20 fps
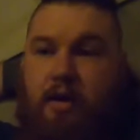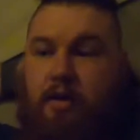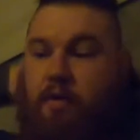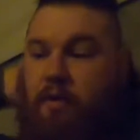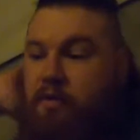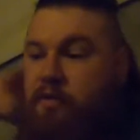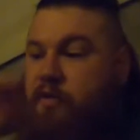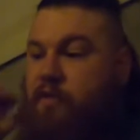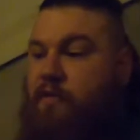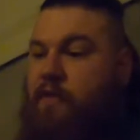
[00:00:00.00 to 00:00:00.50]

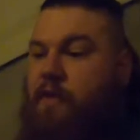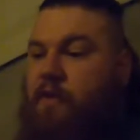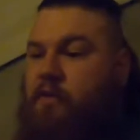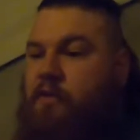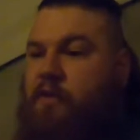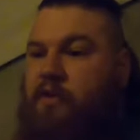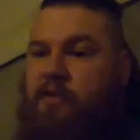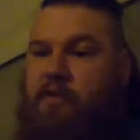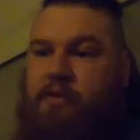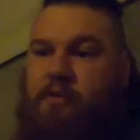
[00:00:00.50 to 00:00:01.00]
whereas the phone
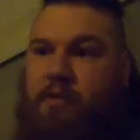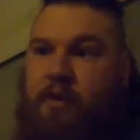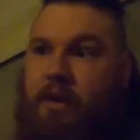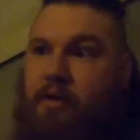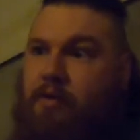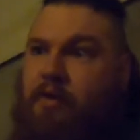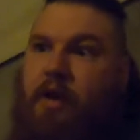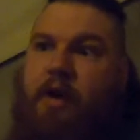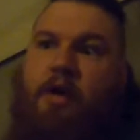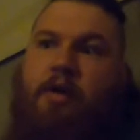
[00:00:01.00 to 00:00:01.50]
just
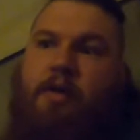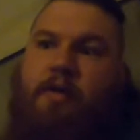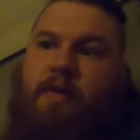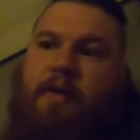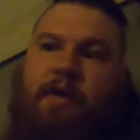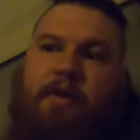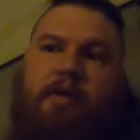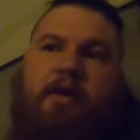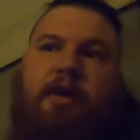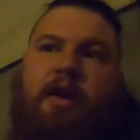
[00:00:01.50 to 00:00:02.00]
does it all and
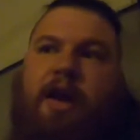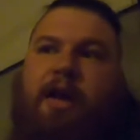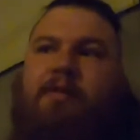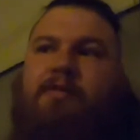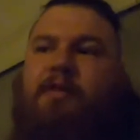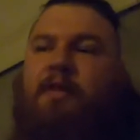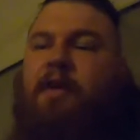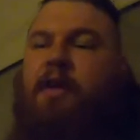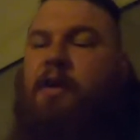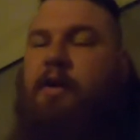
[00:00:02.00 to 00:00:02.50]
then
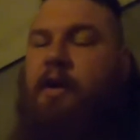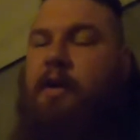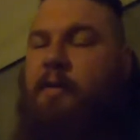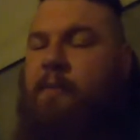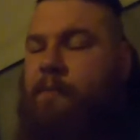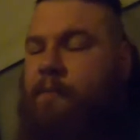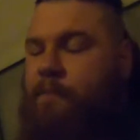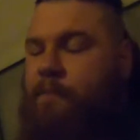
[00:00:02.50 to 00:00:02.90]
connects to the internet.